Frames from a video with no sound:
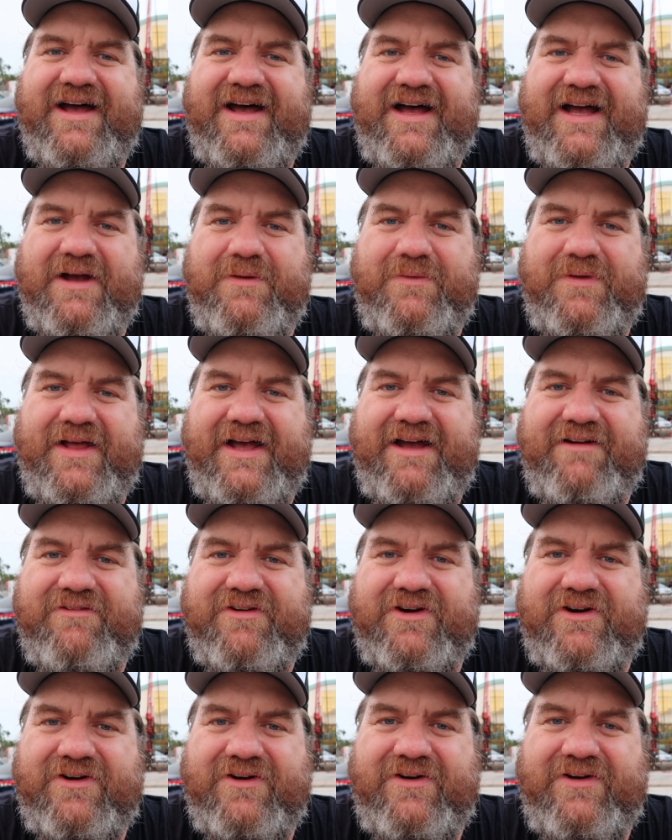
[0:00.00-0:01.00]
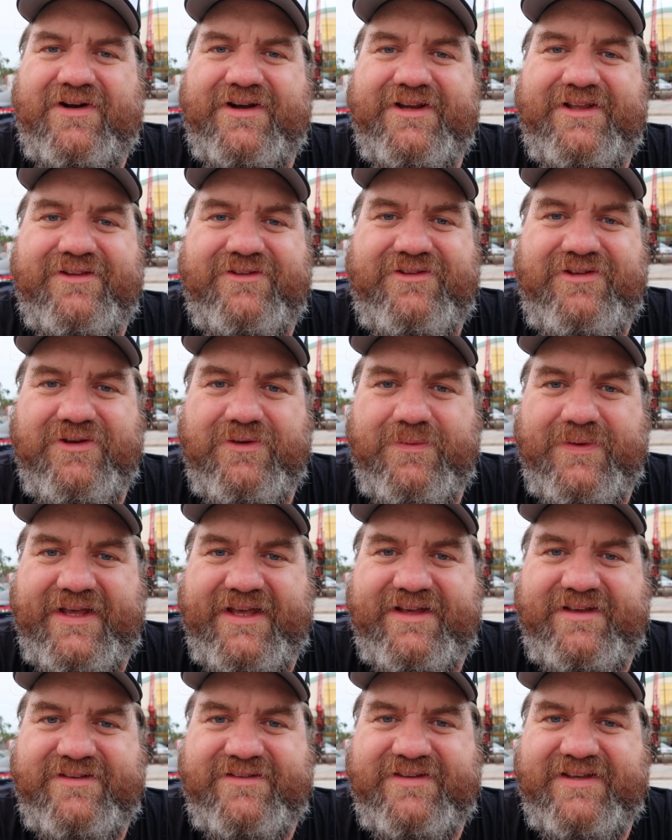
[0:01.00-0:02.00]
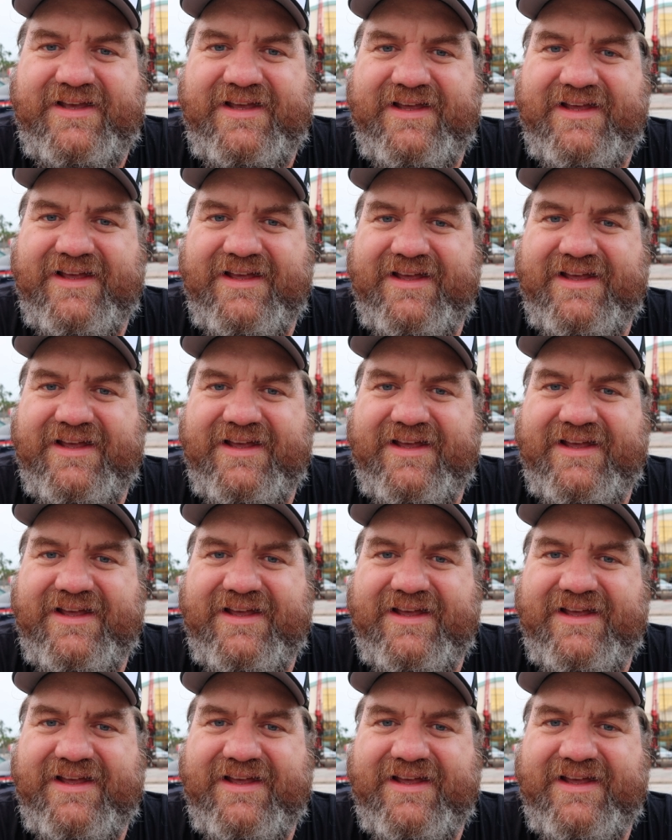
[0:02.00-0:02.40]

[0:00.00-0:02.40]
I will have her on in 2 weeks.